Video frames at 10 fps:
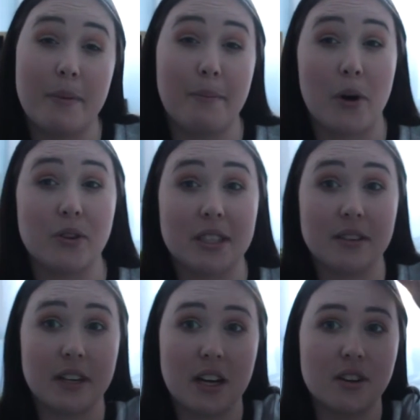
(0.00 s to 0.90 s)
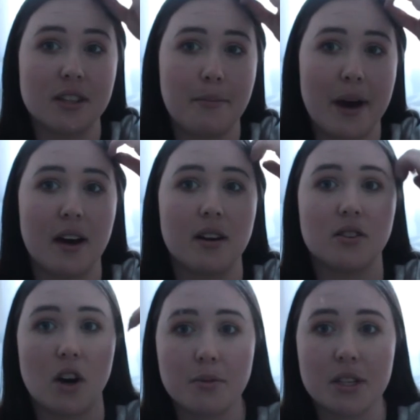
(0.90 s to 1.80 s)
posting videos about
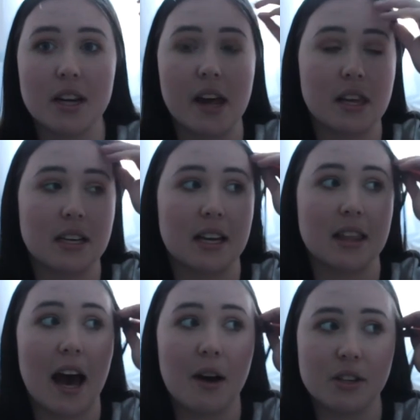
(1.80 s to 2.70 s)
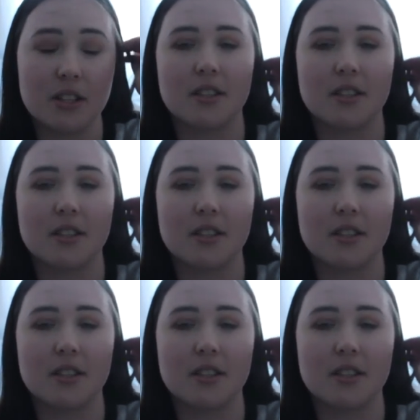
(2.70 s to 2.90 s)
adoption and things like that which